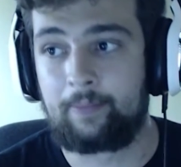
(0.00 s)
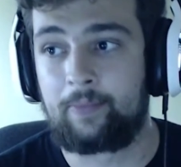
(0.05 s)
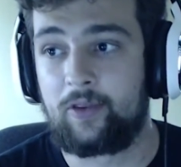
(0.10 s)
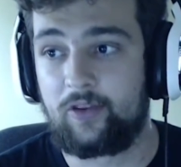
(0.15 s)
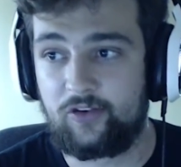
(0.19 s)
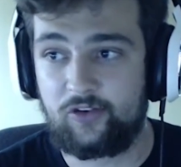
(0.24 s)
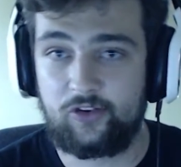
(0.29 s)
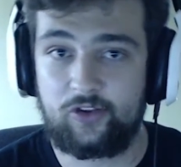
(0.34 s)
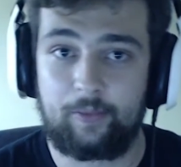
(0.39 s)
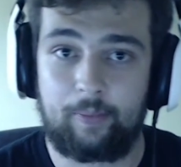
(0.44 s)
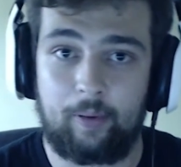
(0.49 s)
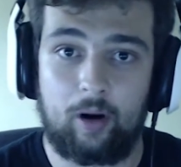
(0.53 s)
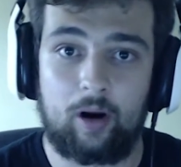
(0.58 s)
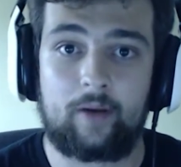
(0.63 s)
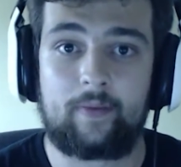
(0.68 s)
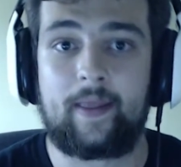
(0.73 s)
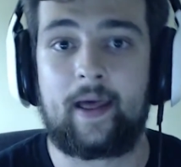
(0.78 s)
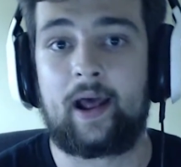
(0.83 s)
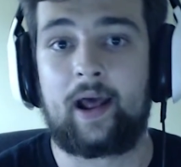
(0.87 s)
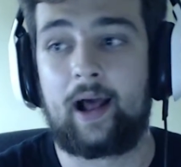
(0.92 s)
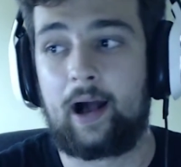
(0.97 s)
This is the part
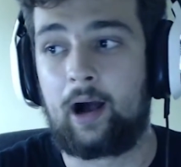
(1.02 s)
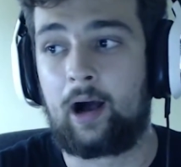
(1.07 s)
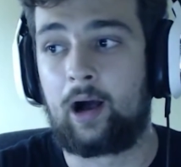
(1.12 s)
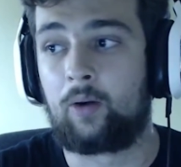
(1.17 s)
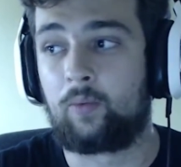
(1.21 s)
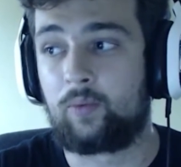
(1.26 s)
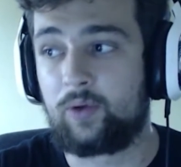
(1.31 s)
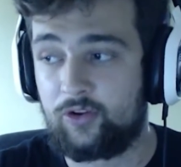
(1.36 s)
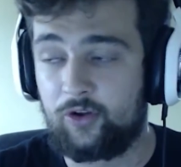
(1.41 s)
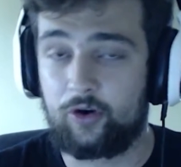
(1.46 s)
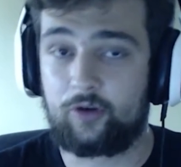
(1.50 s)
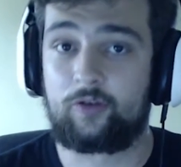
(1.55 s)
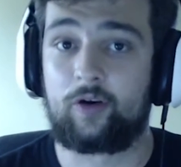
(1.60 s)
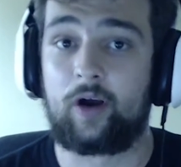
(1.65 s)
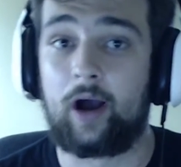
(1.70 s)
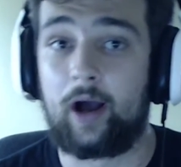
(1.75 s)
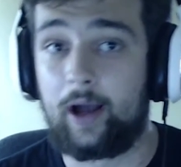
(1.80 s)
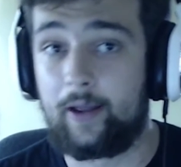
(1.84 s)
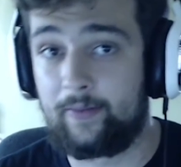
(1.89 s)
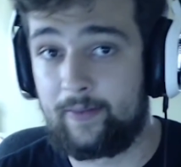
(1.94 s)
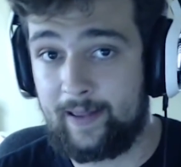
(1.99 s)
that we took
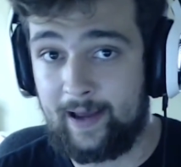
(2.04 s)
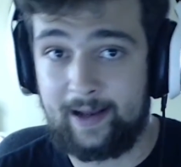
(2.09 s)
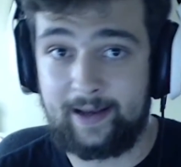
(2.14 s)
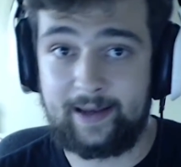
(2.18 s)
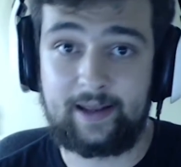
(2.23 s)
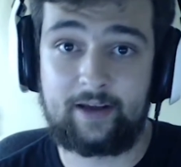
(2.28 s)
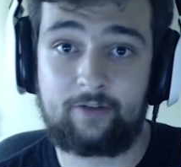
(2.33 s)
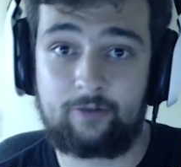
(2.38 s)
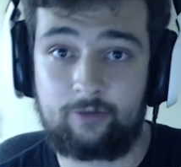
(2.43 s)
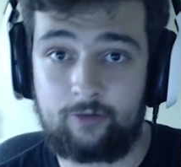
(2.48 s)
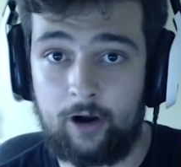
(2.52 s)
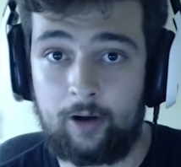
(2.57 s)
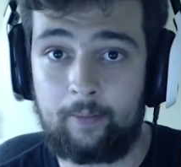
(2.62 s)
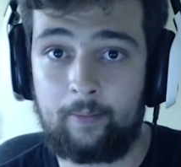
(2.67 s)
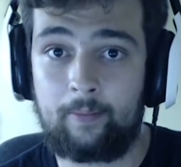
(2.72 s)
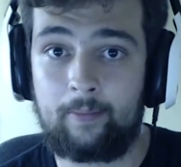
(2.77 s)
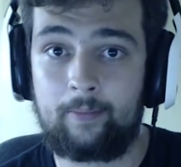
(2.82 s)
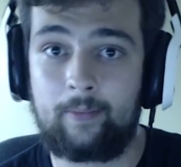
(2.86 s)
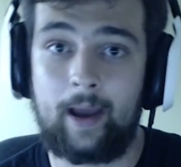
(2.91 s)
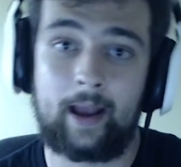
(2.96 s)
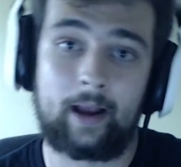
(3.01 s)
the idea from
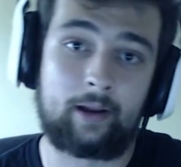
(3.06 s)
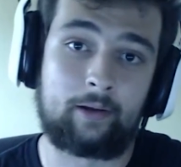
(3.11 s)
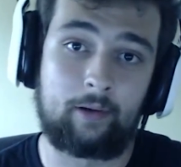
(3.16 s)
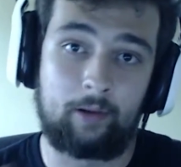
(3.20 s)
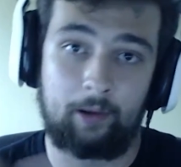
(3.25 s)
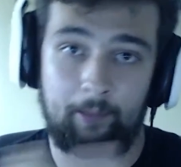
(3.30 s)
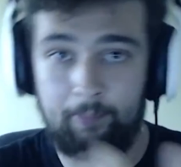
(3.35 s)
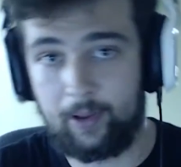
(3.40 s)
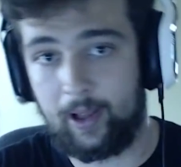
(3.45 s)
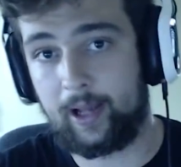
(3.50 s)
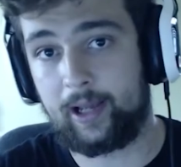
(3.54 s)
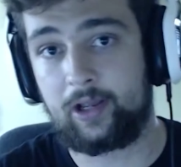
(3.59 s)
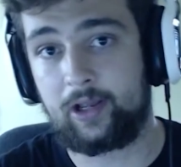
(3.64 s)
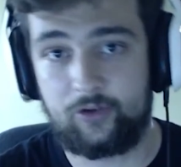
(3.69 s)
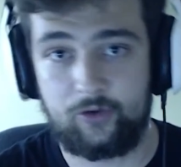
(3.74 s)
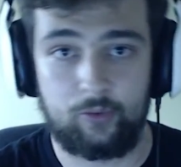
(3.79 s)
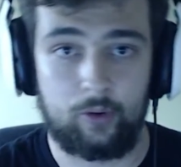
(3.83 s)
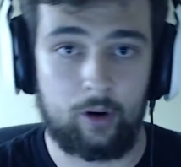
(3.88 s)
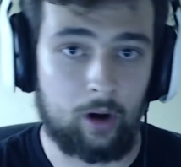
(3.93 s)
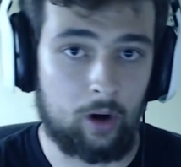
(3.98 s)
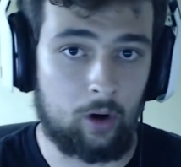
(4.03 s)
and applying it to
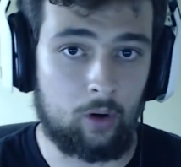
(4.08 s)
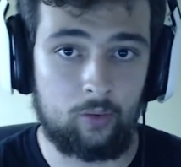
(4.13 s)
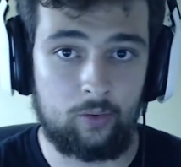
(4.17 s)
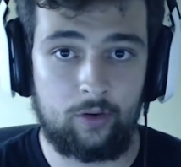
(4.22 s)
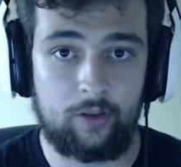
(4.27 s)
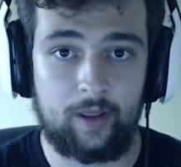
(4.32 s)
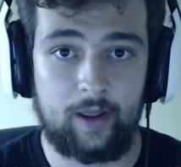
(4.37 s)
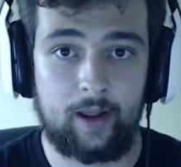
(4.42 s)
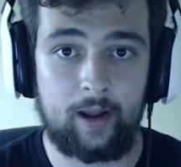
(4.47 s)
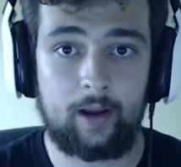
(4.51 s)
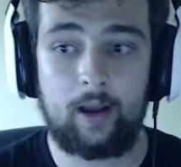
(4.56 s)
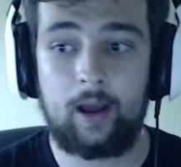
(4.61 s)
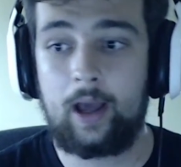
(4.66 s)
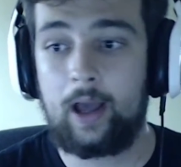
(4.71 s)
our own thing.